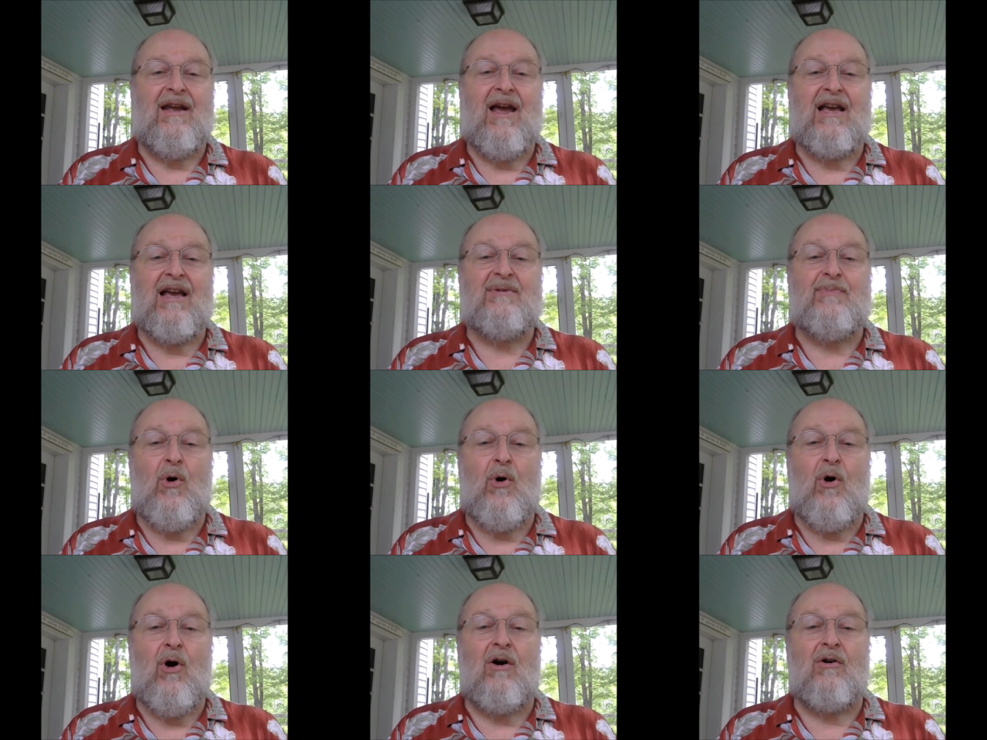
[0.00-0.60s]
as
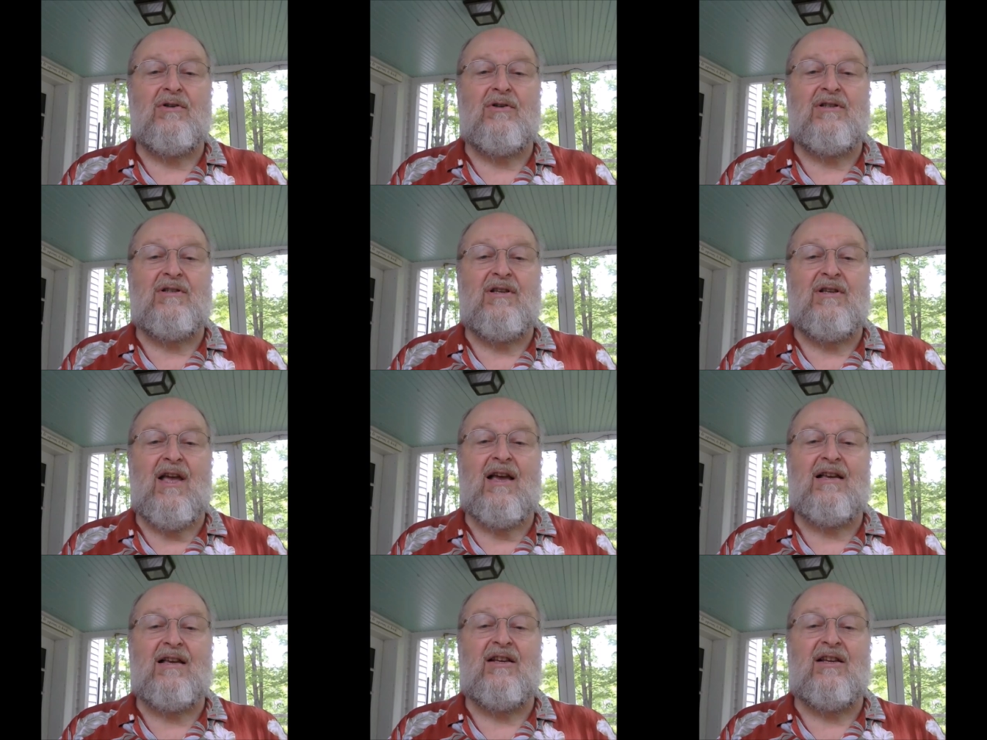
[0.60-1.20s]
Paul
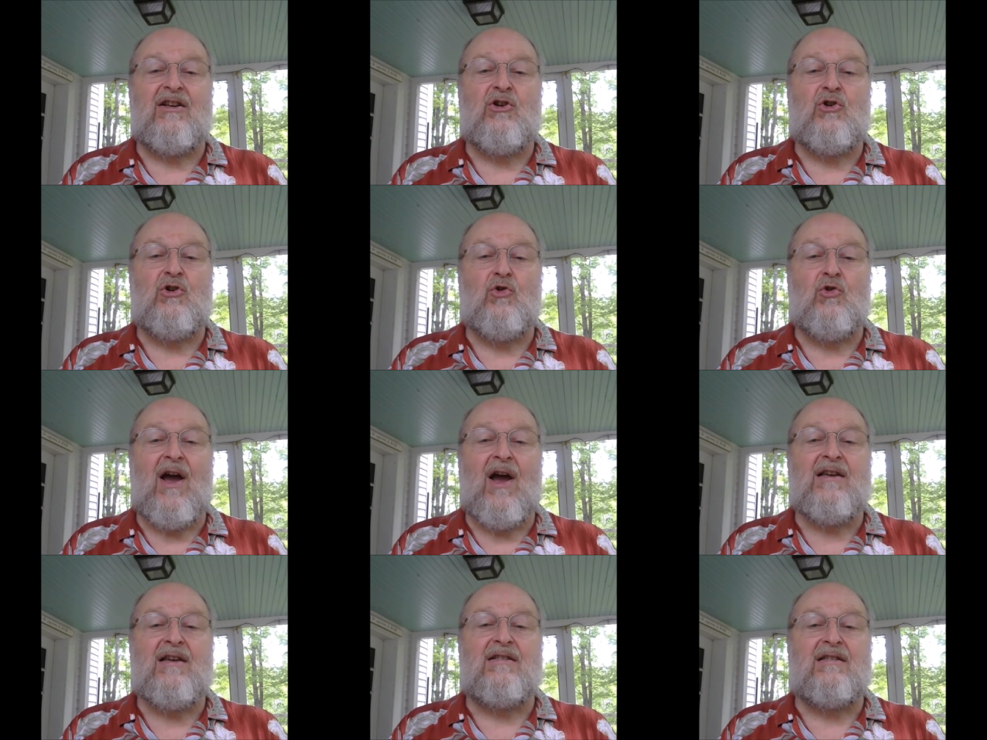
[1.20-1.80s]
says, and
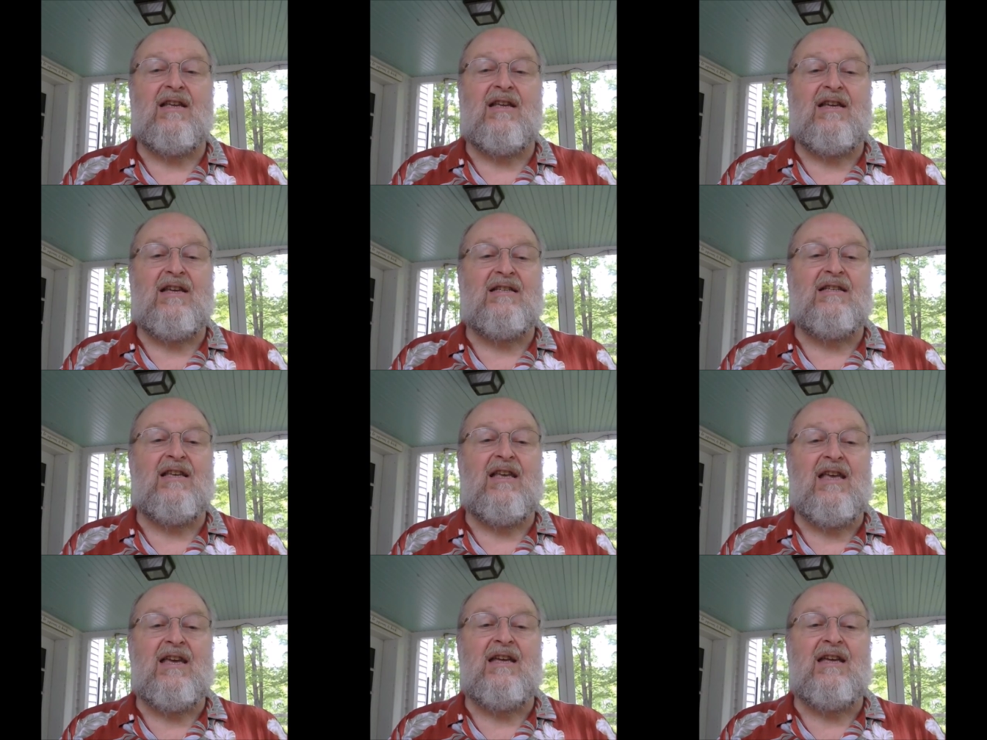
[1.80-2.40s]
Christ
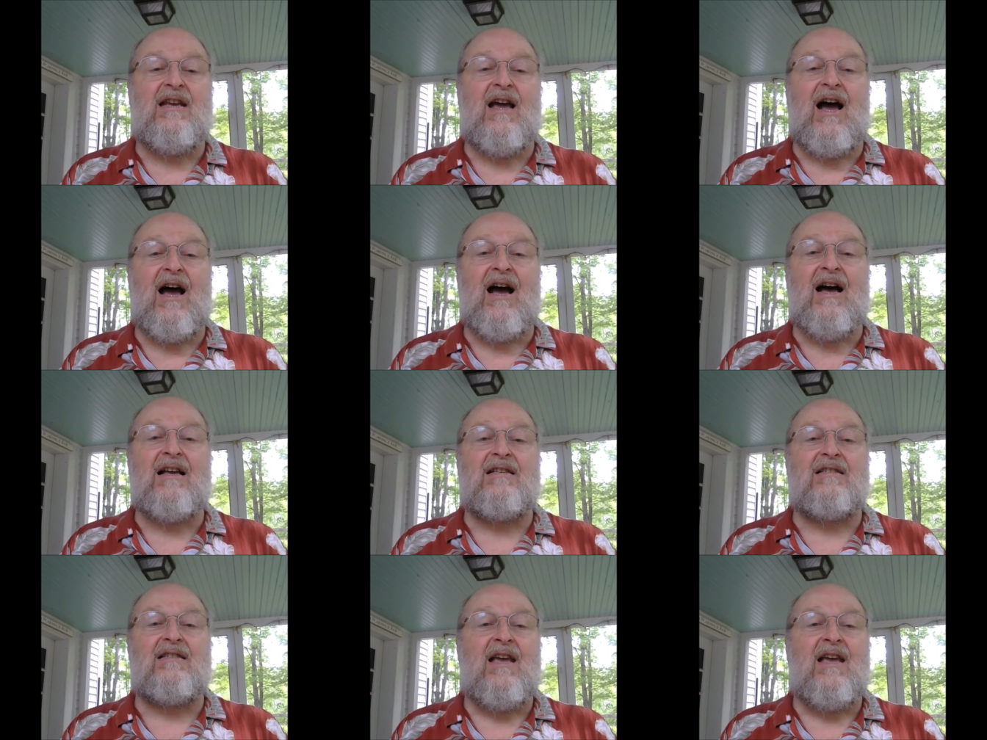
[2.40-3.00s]
is in
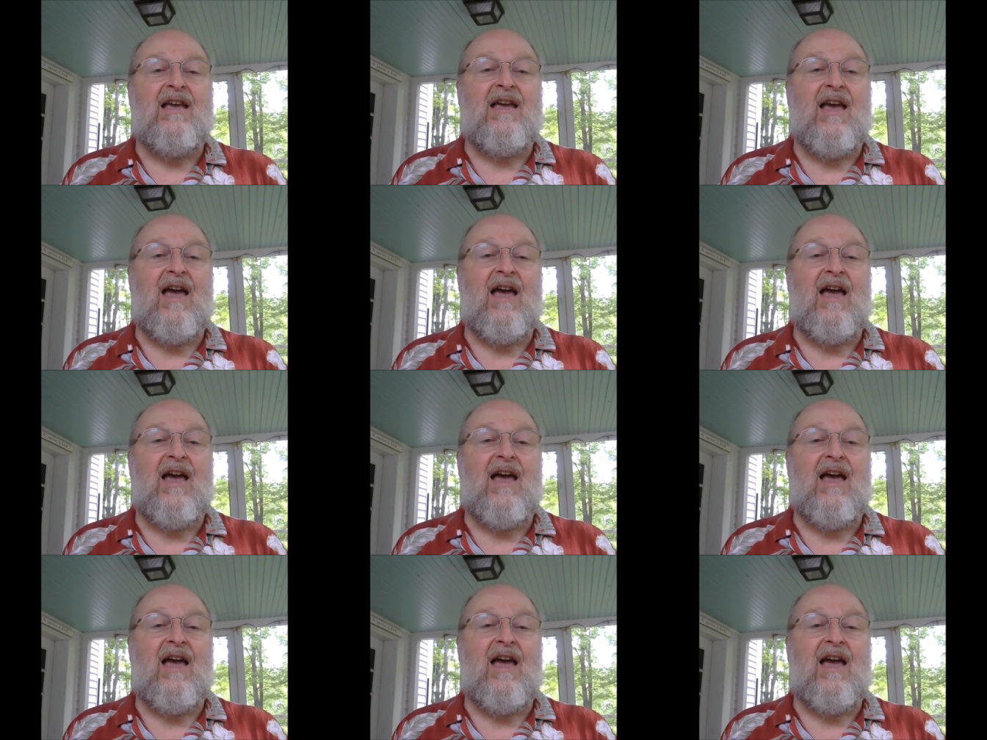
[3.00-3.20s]
us,